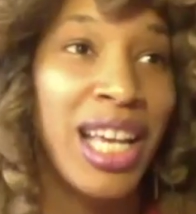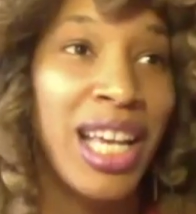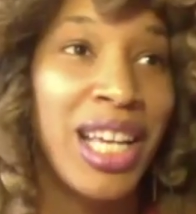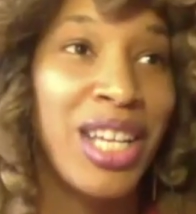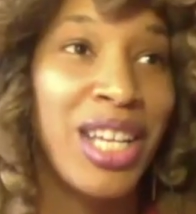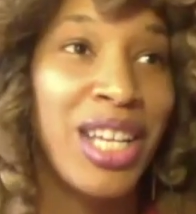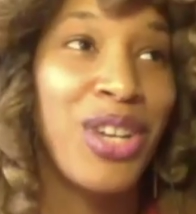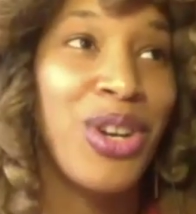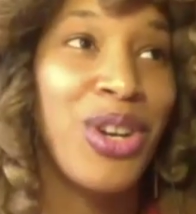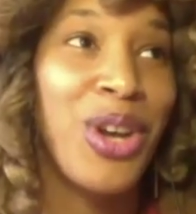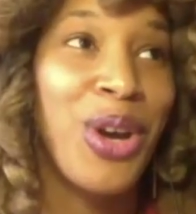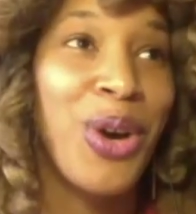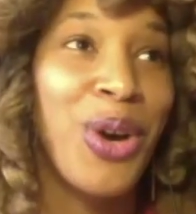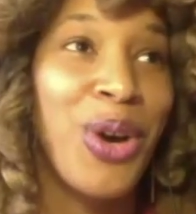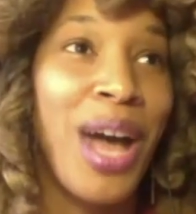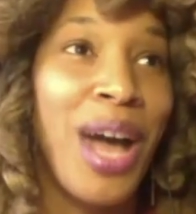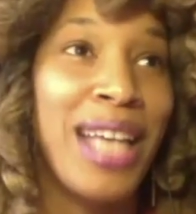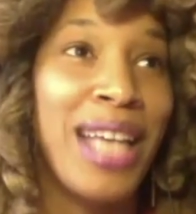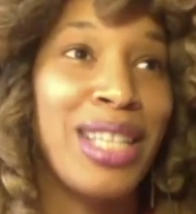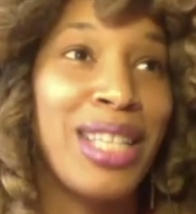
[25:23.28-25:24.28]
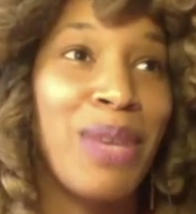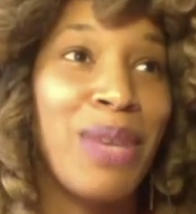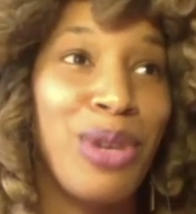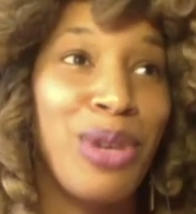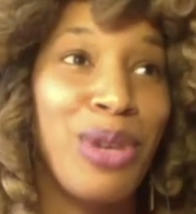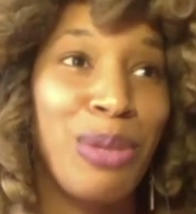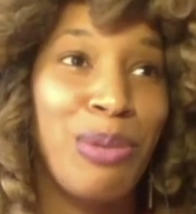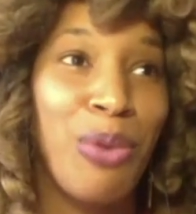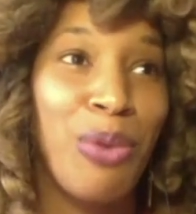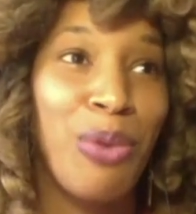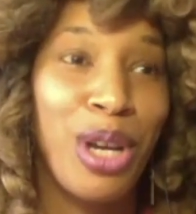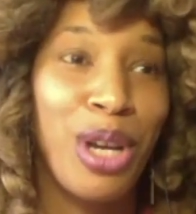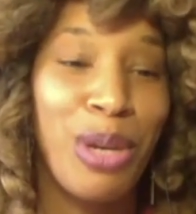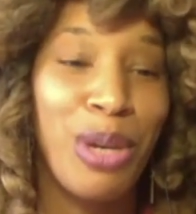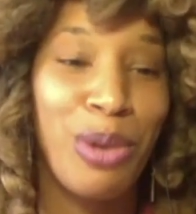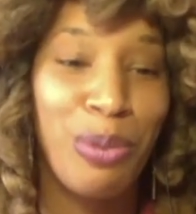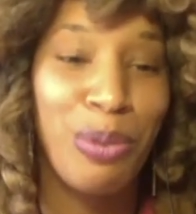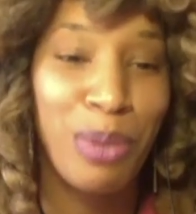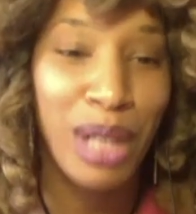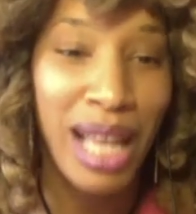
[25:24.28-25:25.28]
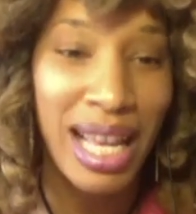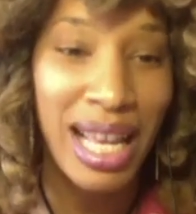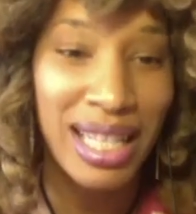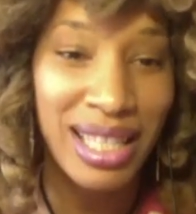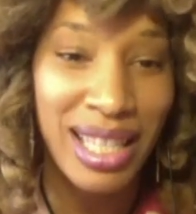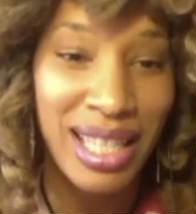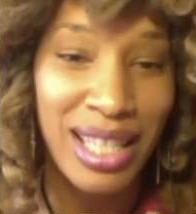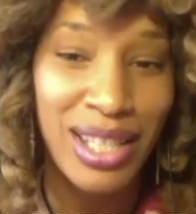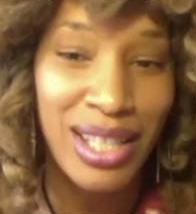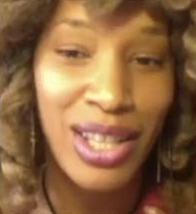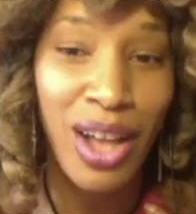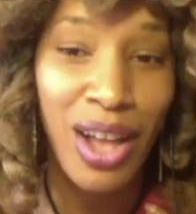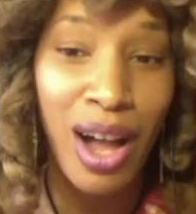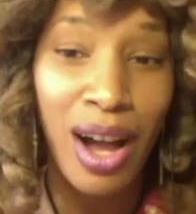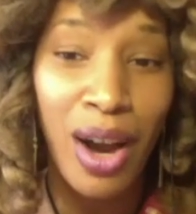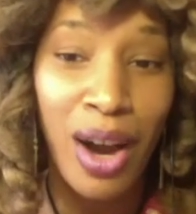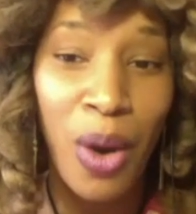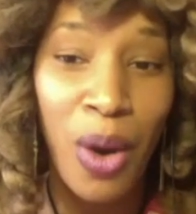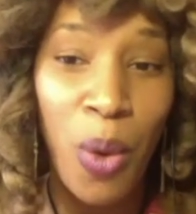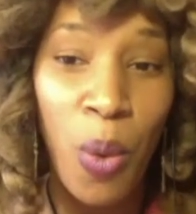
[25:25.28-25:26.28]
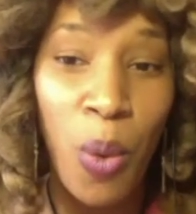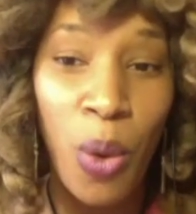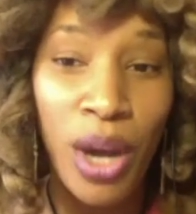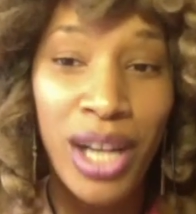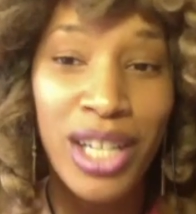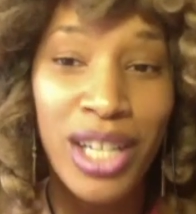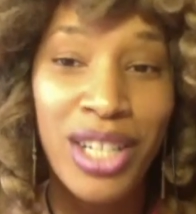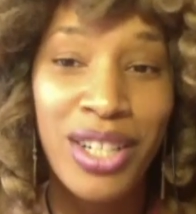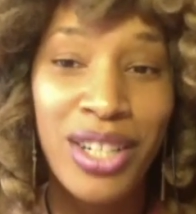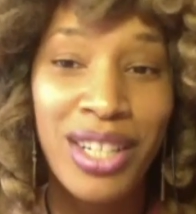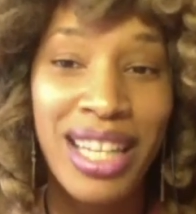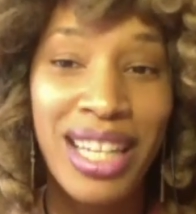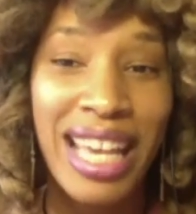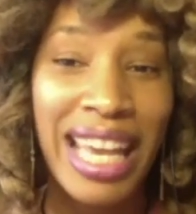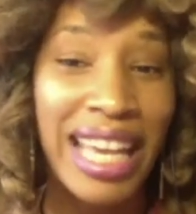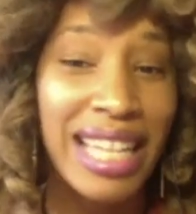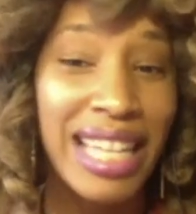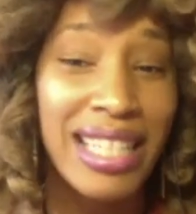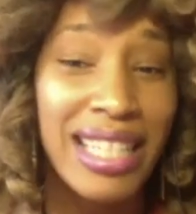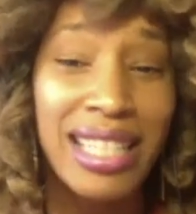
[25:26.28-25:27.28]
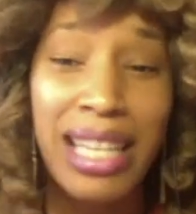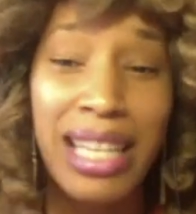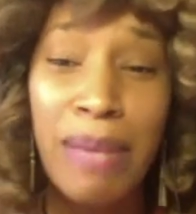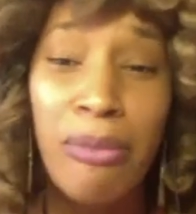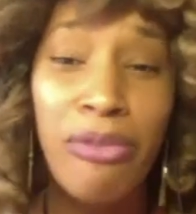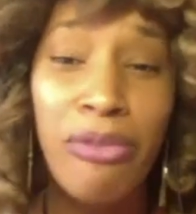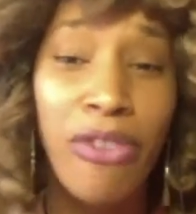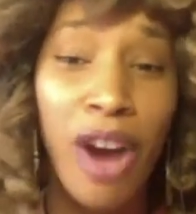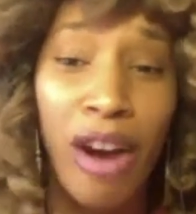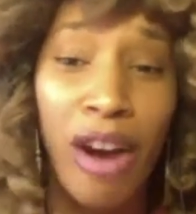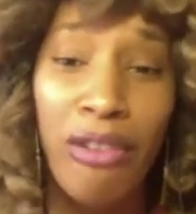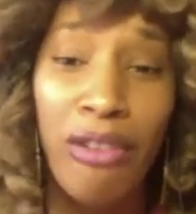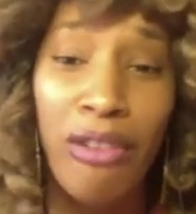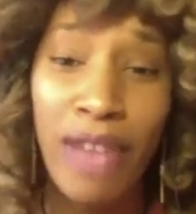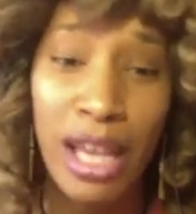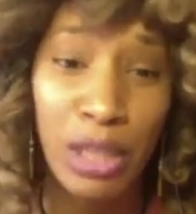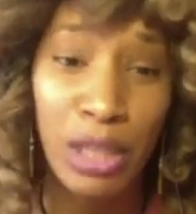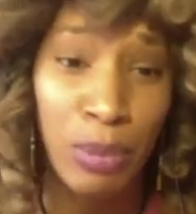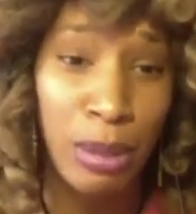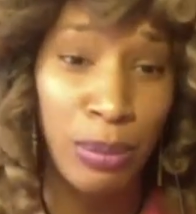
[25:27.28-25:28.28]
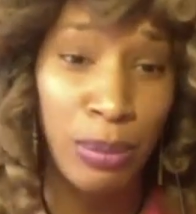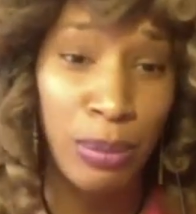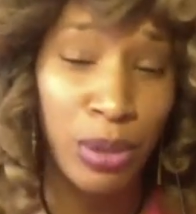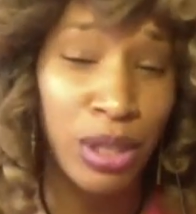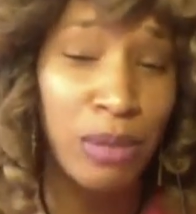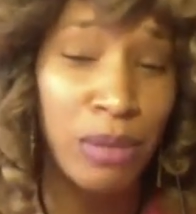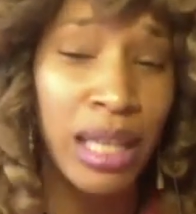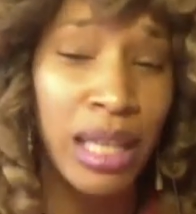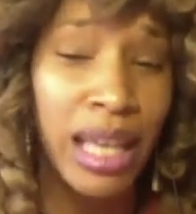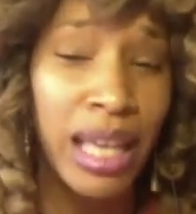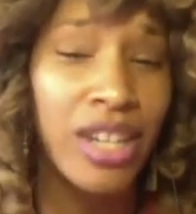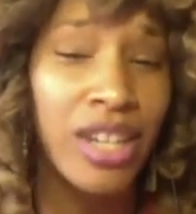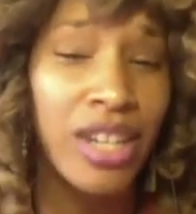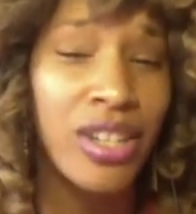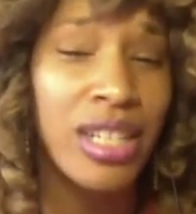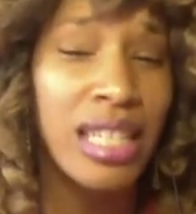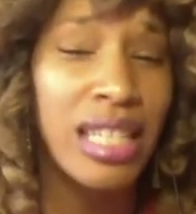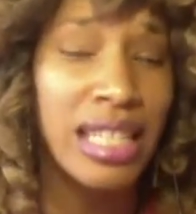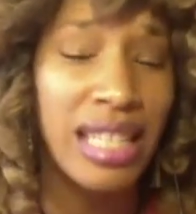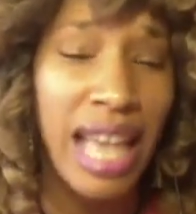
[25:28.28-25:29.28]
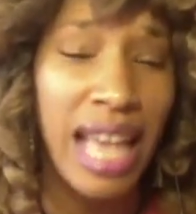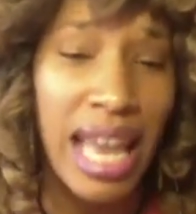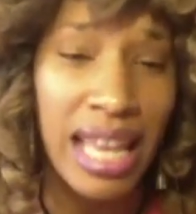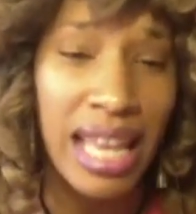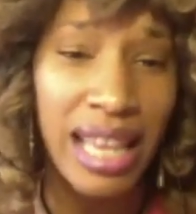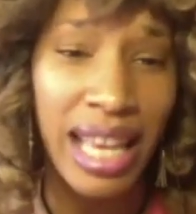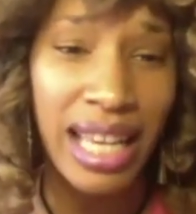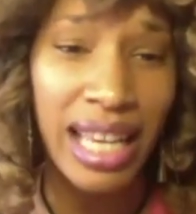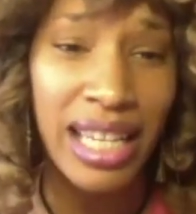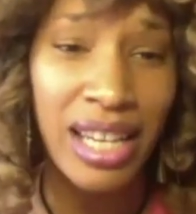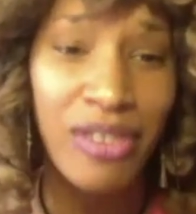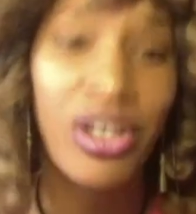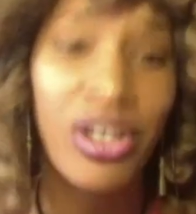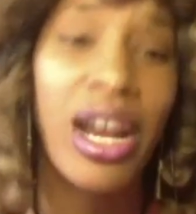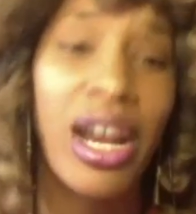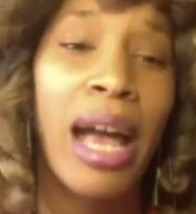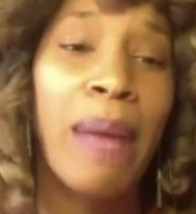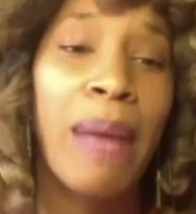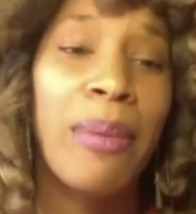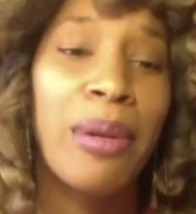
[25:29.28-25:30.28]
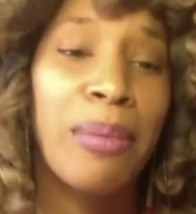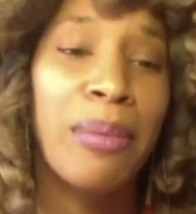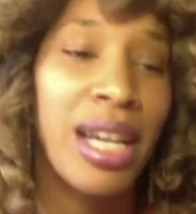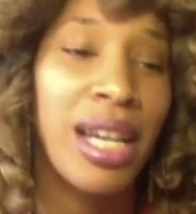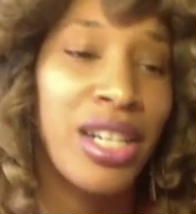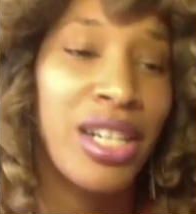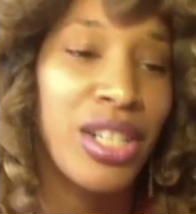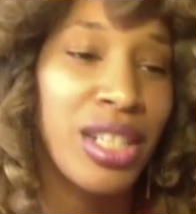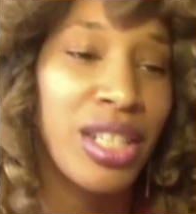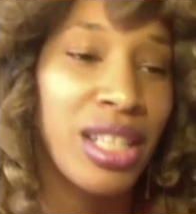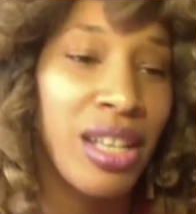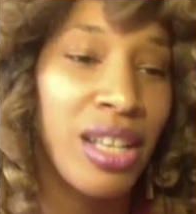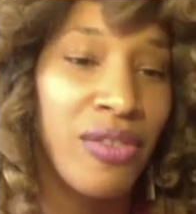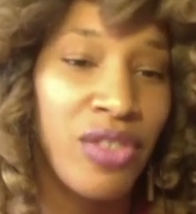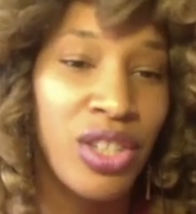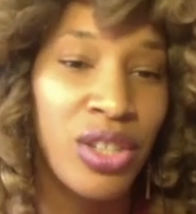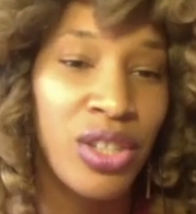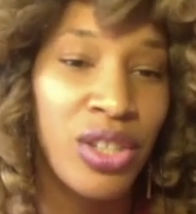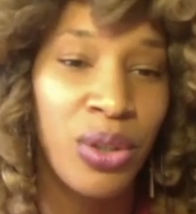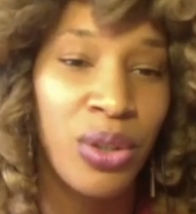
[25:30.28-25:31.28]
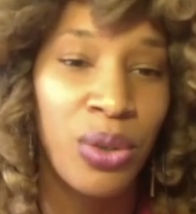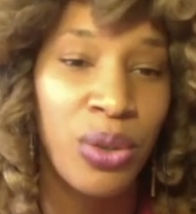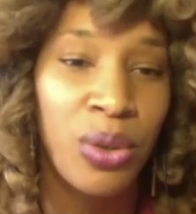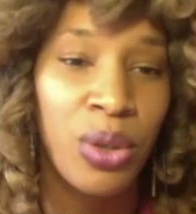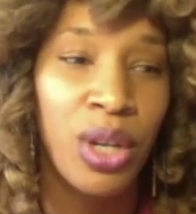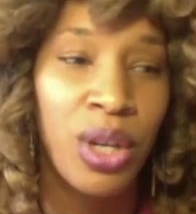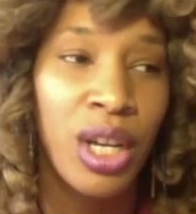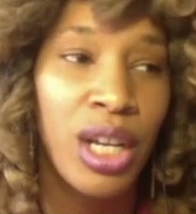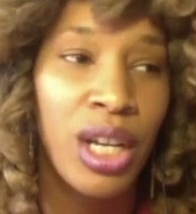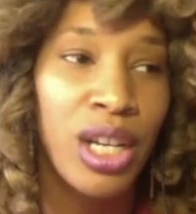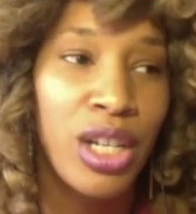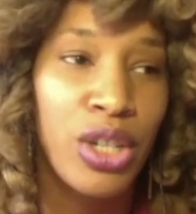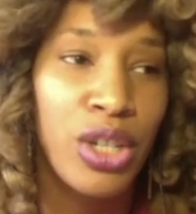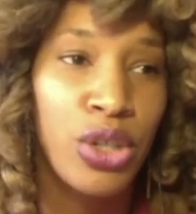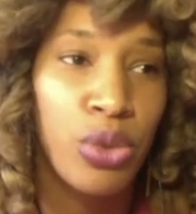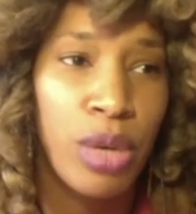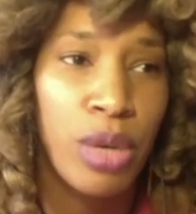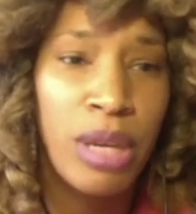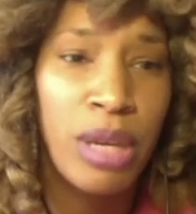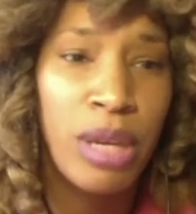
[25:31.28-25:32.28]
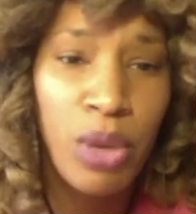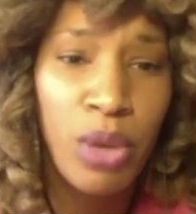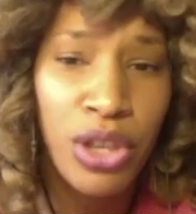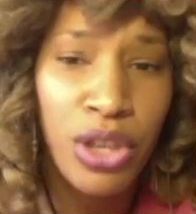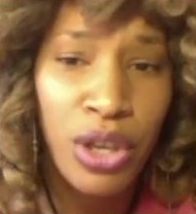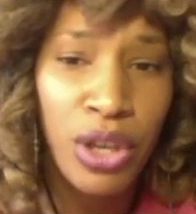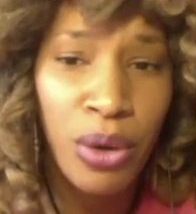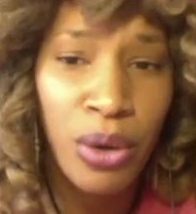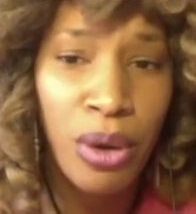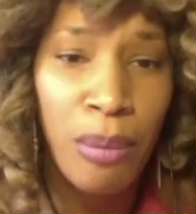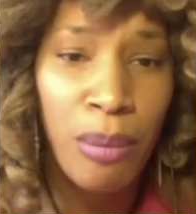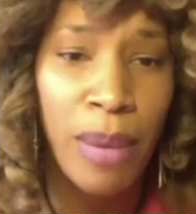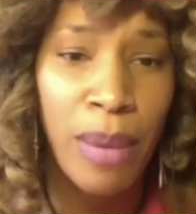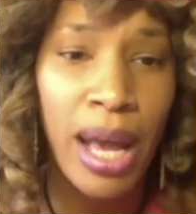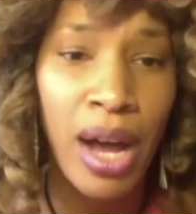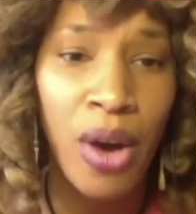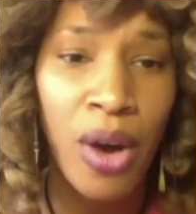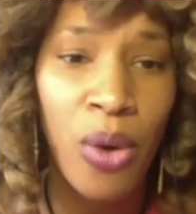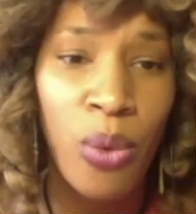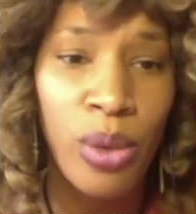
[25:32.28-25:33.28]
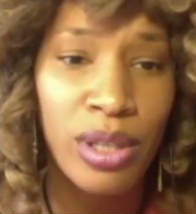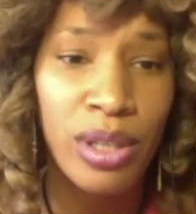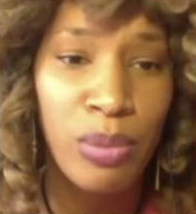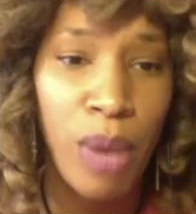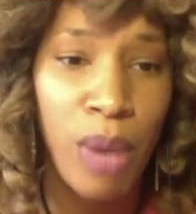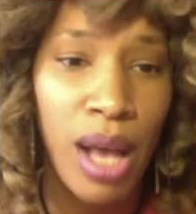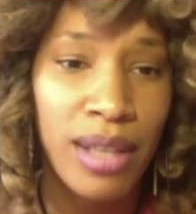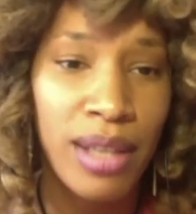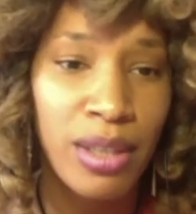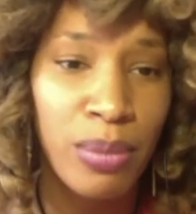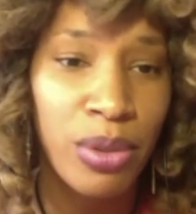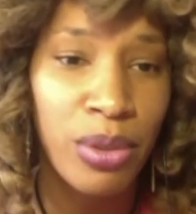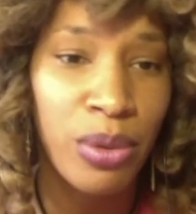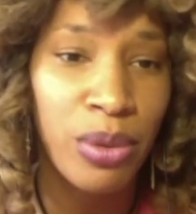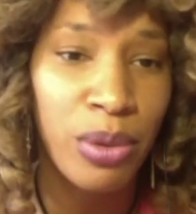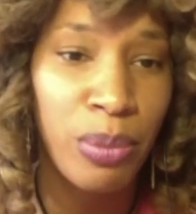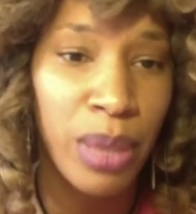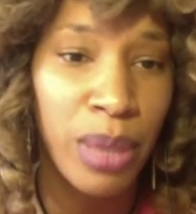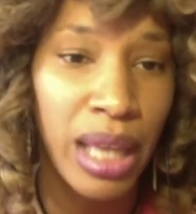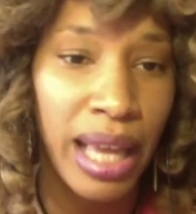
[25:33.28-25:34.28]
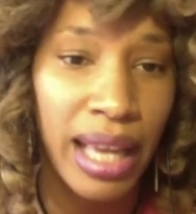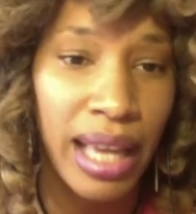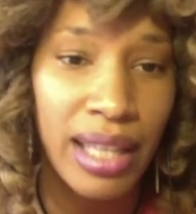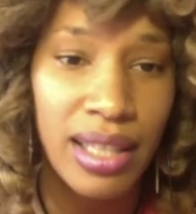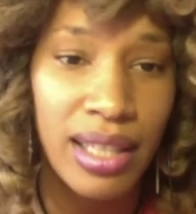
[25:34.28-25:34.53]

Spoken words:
you know, as someone who's been working with plants this long, what it can seem far-fetched. People can be like, you're insane, that can never happen. But I just love to dream with you about what's possible with plants.